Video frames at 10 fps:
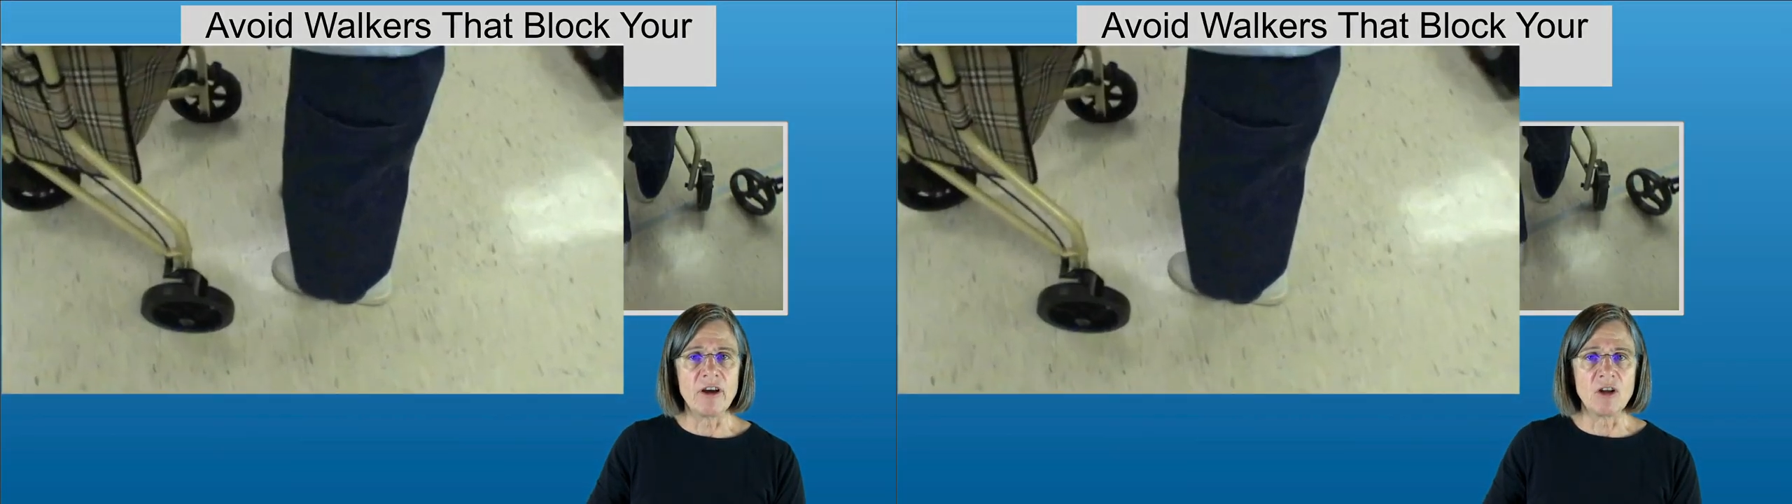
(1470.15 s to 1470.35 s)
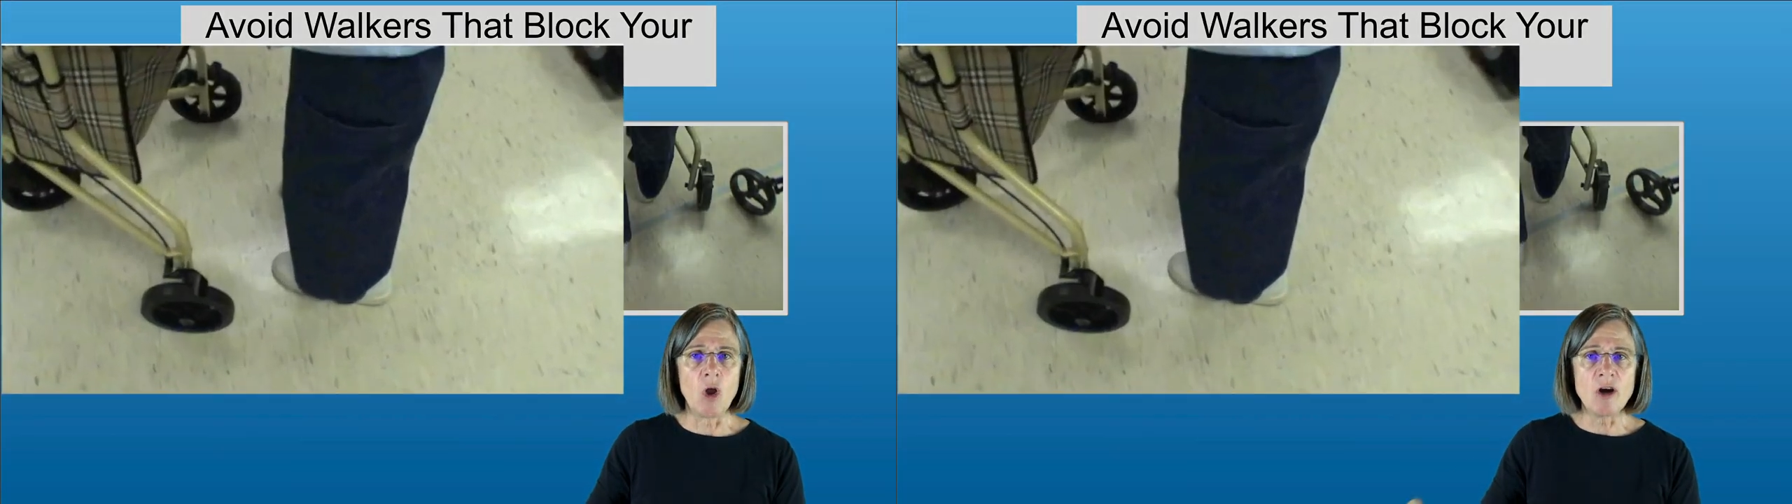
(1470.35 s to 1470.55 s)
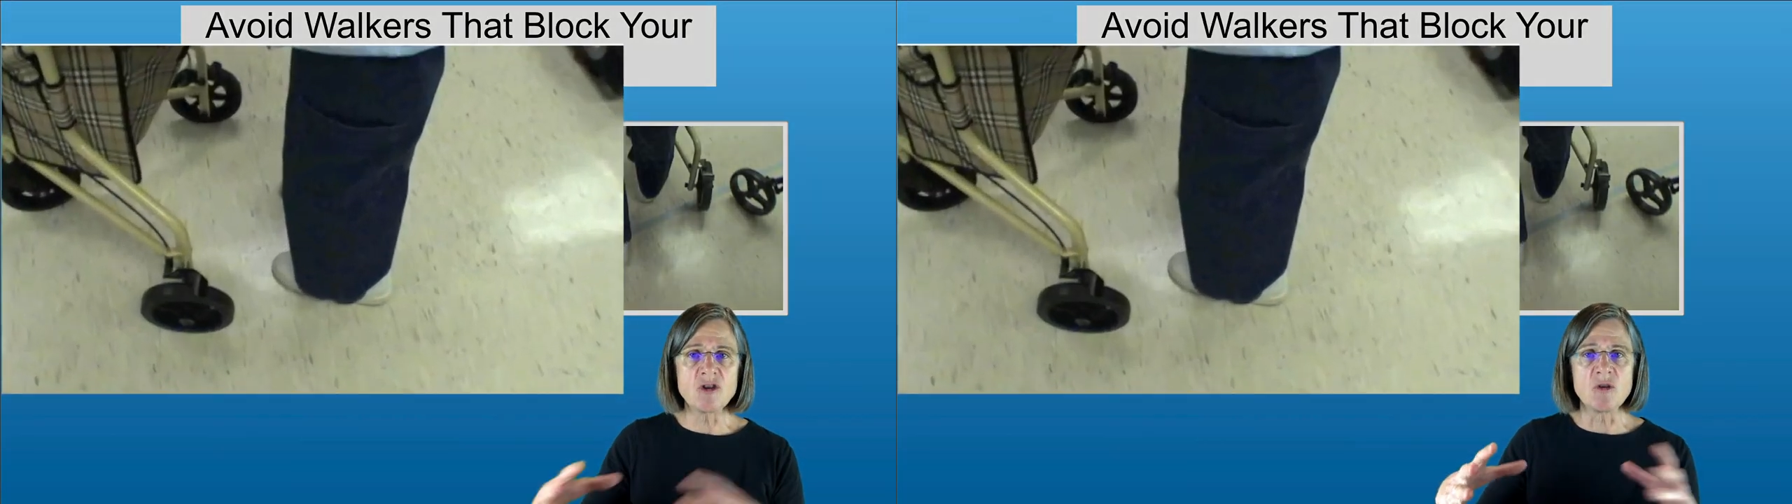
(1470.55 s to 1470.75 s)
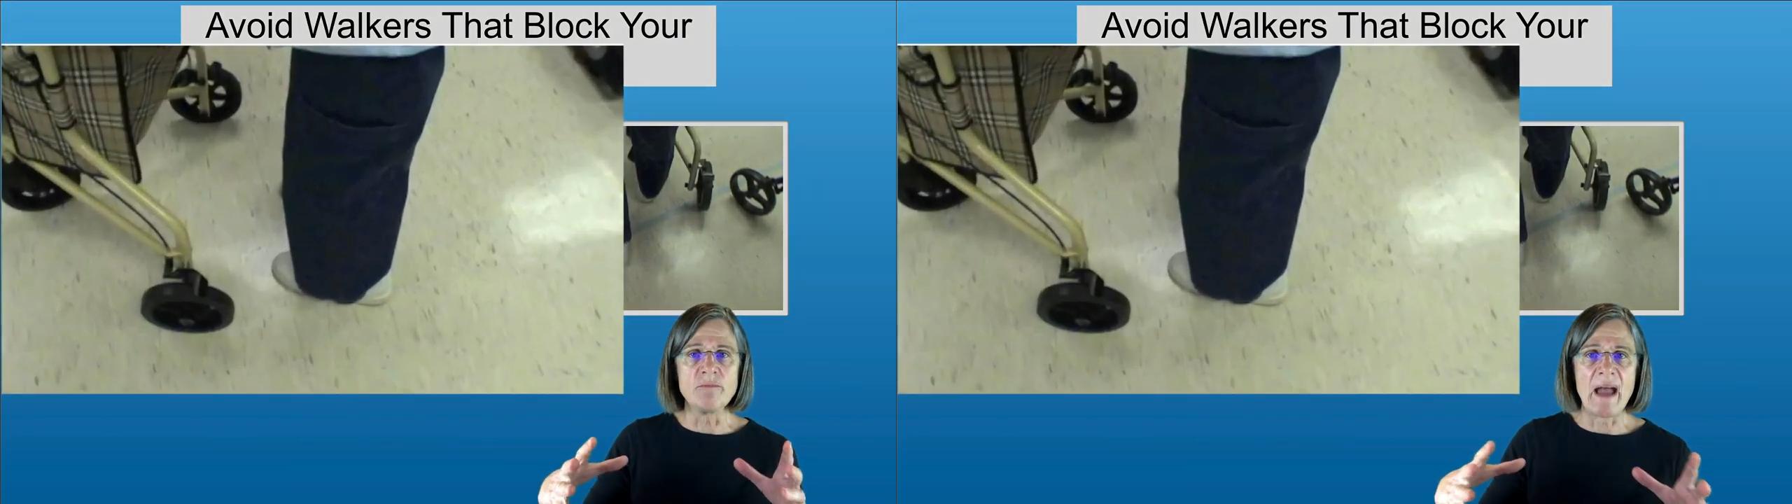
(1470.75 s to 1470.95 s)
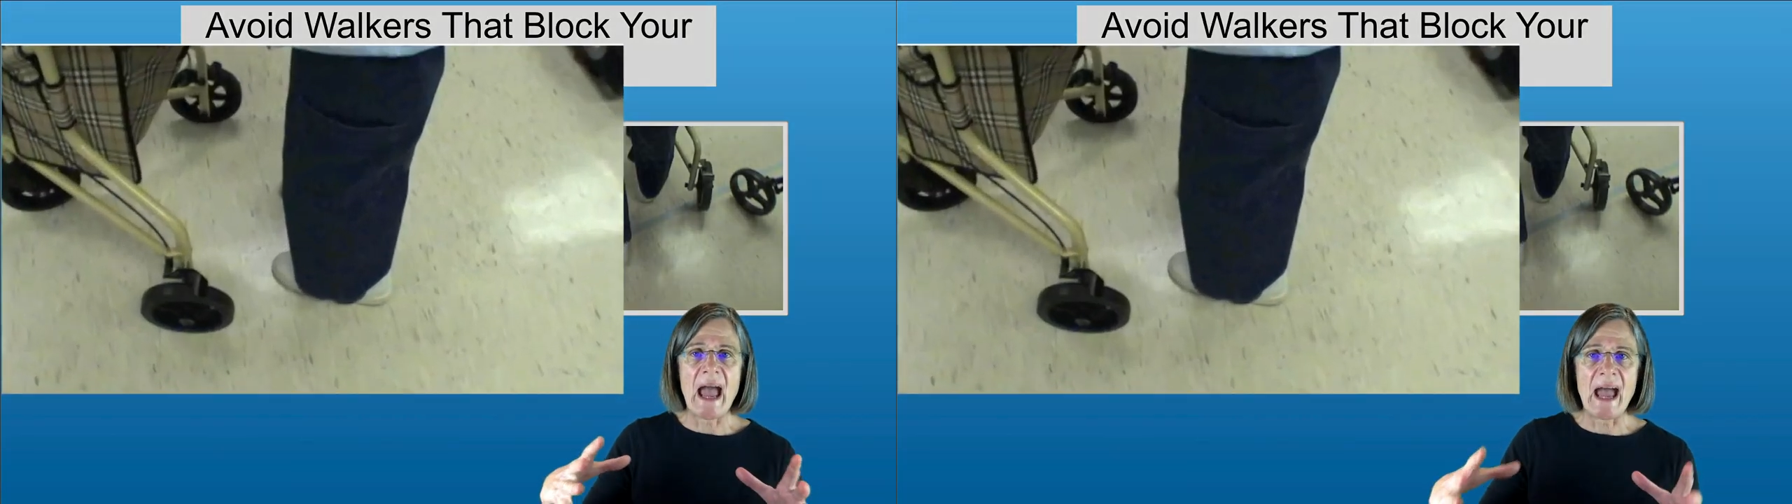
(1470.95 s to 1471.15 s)
a larger
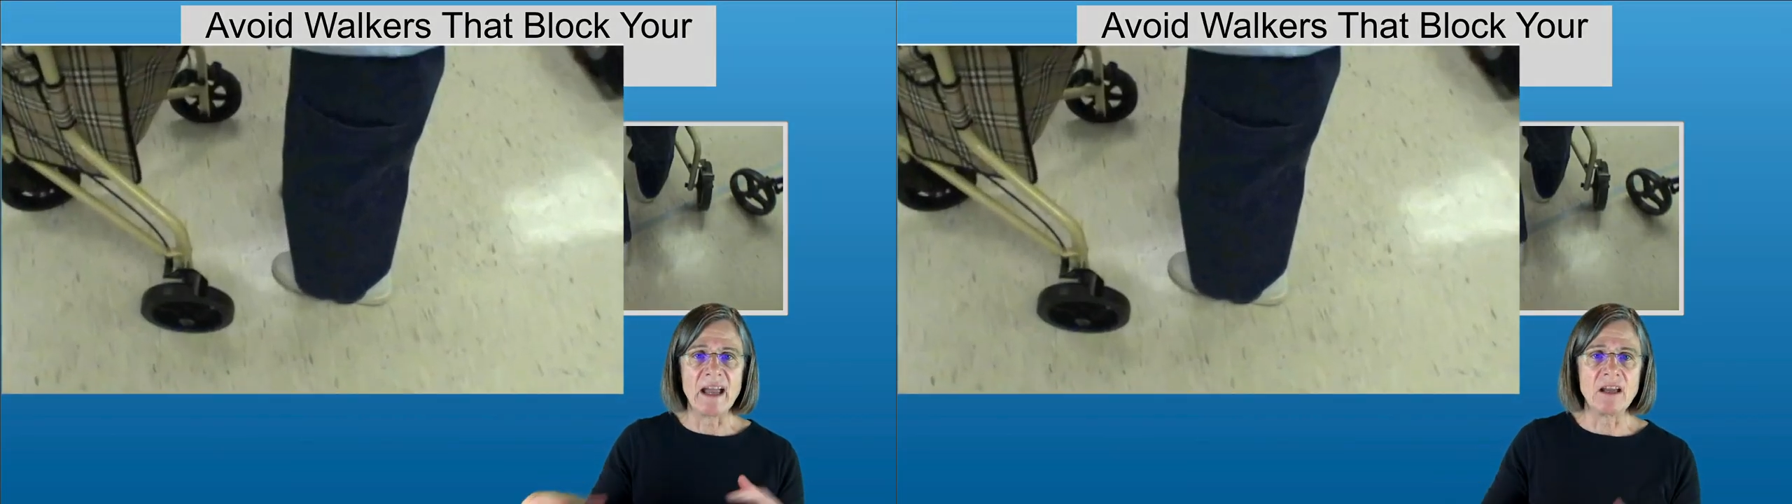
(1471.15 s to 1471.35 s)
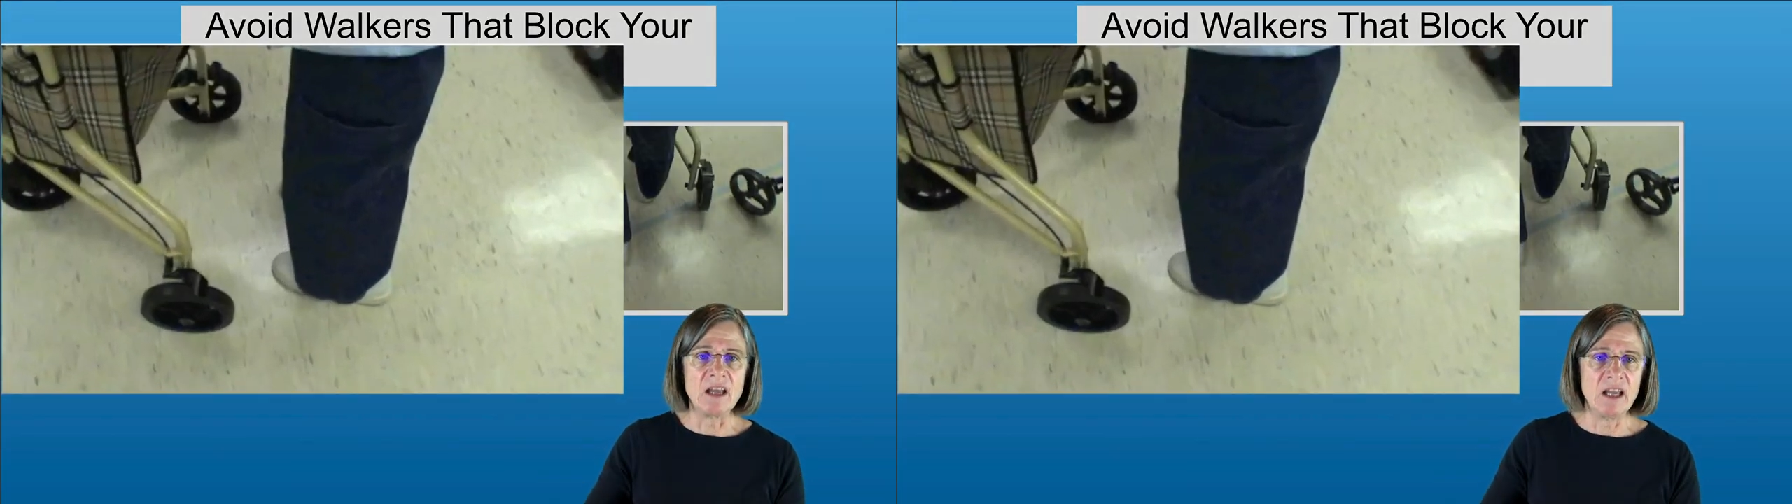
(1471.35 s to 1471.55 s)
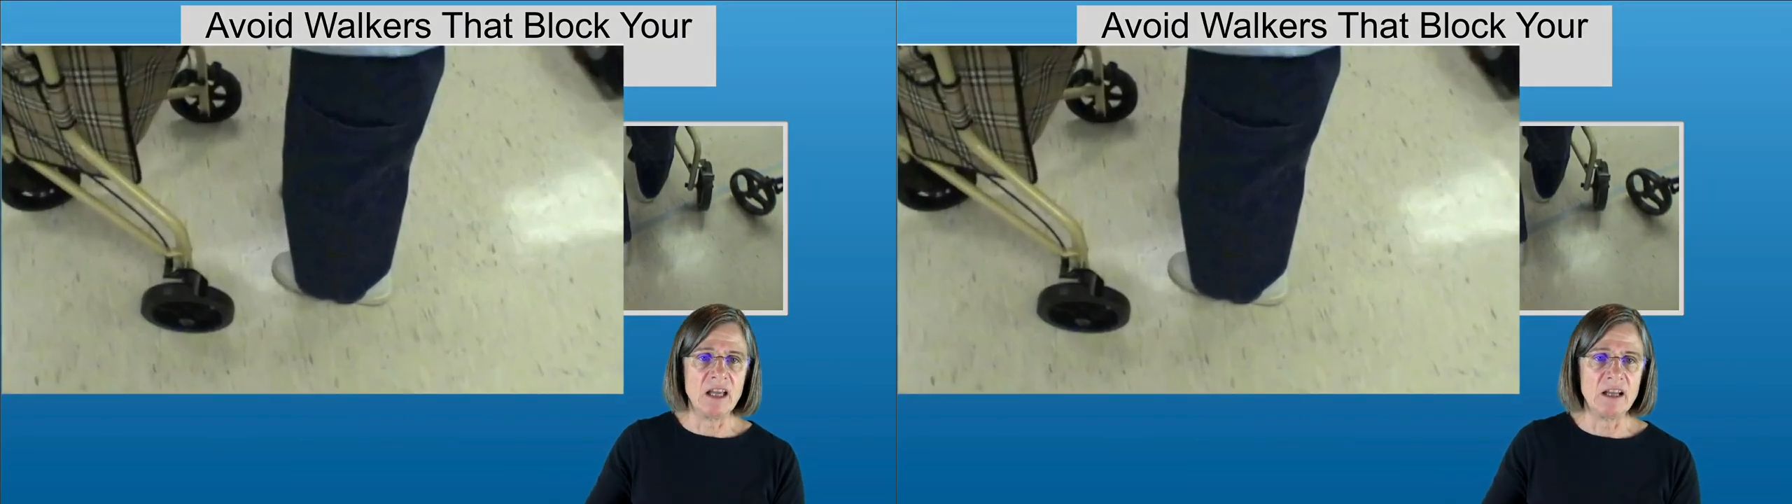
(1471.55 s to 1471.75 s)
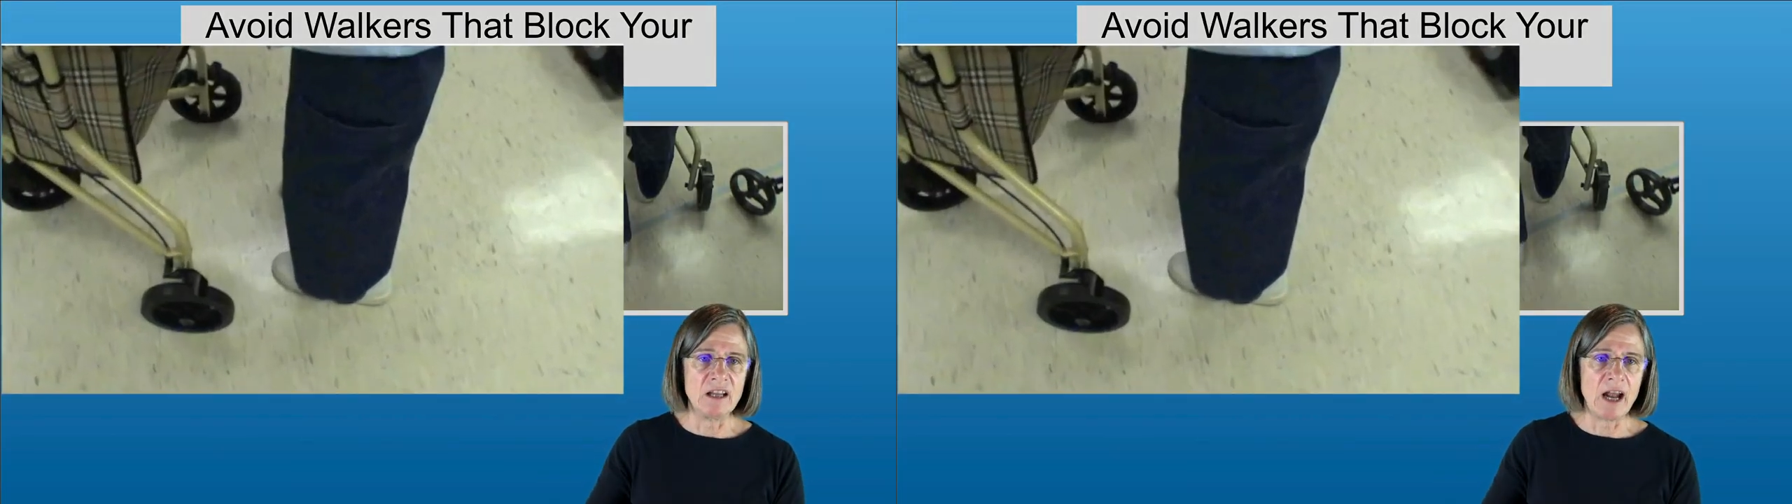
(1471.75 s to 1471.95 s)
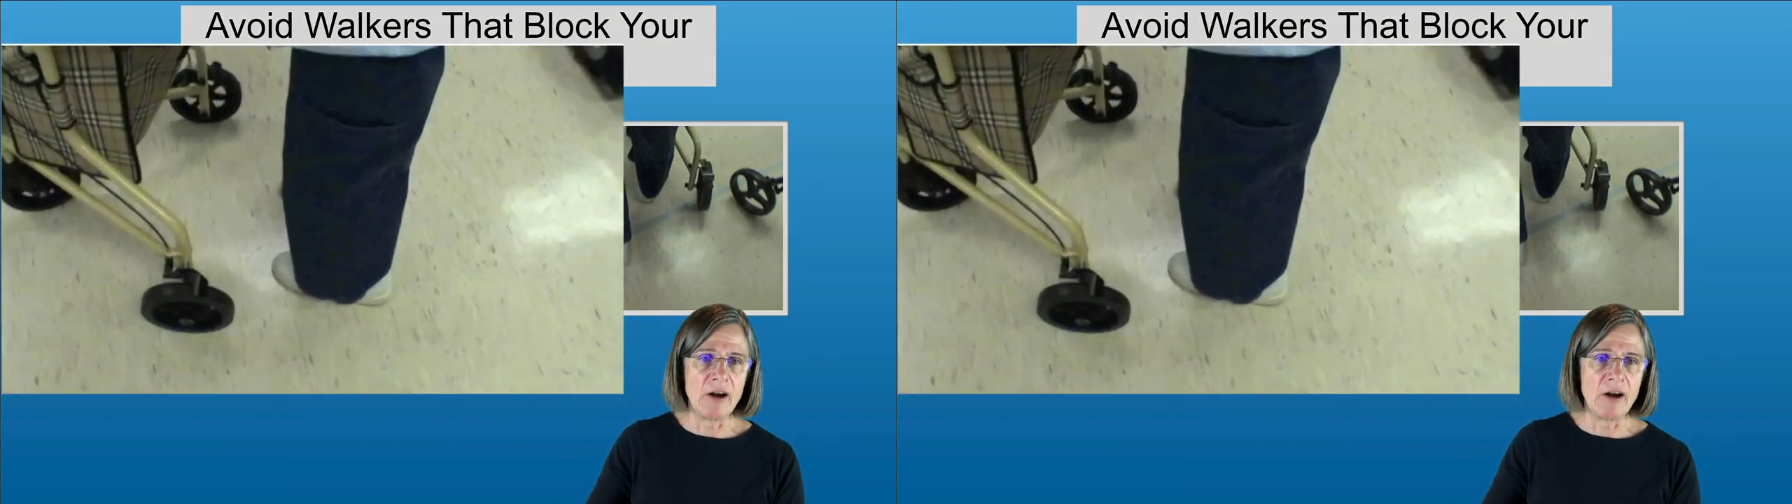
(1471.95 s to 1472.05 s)
bag in it.